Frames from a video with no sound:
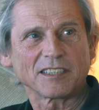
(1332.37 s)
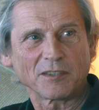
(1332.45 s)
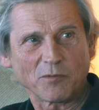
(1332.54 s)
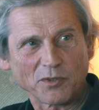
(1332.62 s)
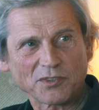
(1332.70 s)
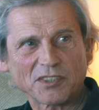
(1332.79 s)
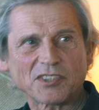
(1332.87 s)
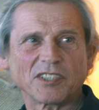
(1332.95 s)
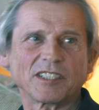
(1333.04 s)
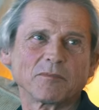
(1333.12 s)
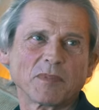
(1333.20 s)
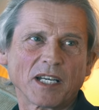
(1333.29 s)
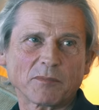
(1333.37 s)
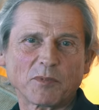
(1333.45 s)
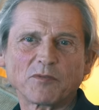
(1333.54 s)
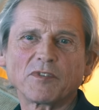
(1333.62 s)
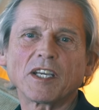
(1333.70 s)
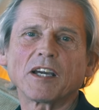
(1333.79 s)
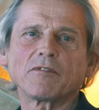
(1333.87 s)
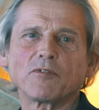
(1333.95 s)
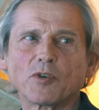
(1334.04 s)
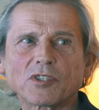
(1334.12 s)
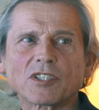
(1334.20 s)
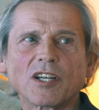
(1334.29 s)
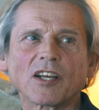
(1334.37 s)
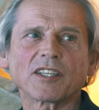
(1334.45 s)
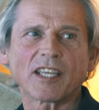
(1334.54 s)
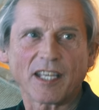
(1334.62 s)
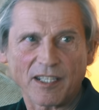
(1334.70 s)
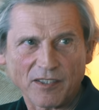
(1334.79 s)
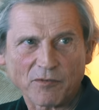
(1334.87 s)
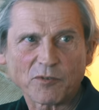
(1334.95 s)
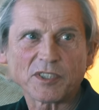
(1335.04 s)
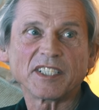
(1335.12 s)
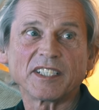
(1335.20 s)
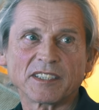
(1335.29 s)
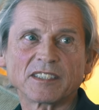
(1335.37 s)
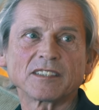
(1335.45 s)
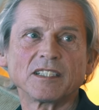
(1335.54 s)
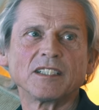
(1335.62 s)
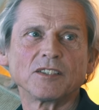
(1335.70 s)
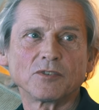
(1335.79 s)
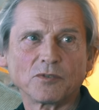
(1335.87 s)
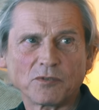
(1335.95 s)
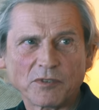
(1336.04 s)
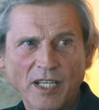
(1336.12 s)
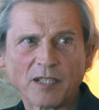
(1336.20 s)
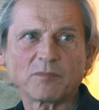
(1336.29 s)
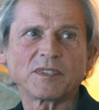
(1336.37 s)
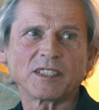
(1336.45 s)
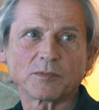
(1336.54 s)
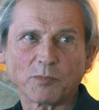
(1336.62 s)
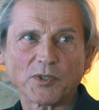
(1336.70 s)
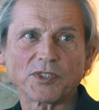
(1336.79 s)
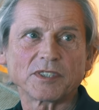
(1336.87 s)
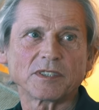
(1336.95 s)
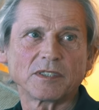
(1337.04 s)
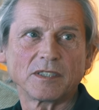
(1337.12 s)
She won the children back, but we have worked like hell for years to help this mother.